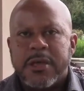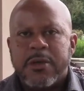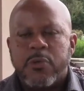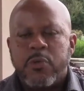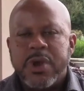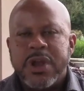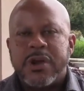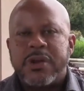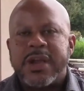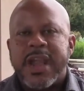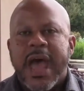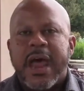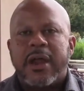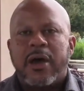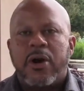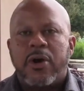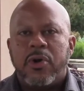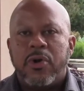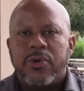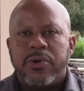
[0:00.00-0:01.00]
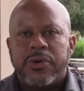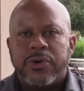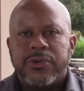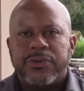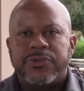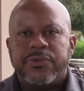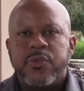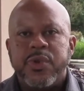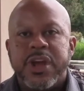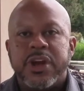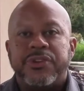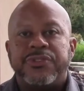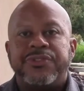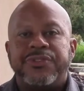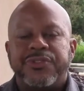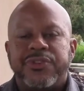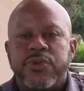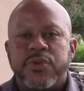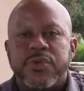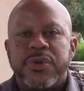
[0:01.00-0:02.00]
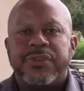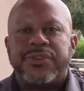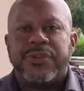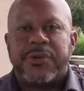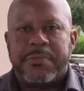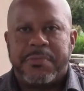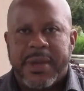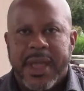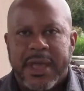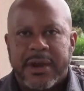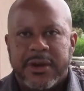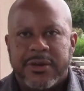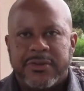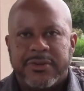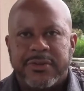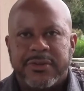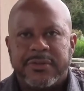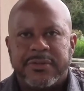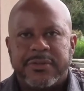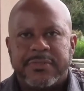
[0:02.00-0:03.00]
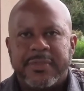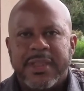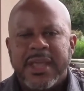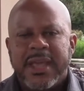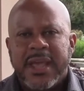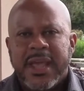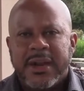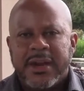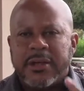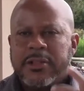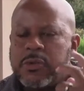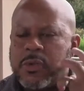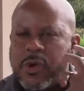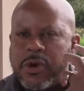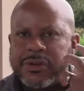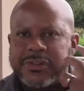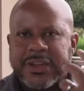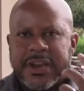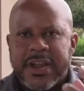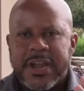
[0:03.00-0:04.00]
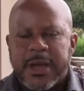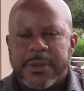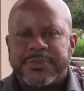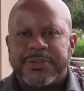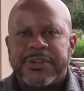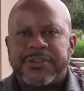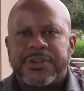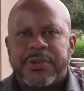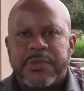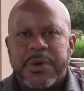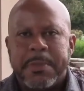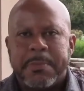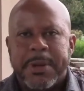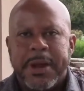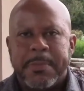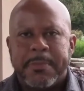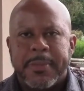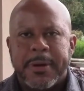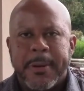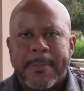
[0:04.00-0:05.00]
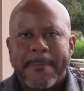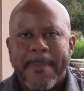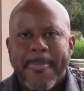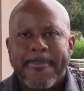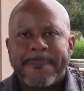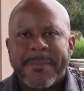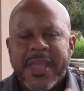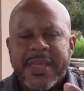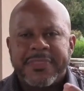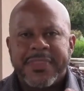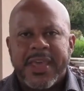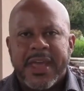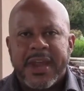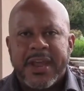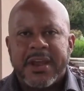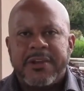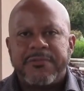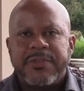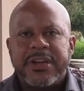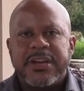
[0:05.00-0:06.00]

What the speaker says: we are not owners, we are stewards or managers. In other words, it helps us to remember that every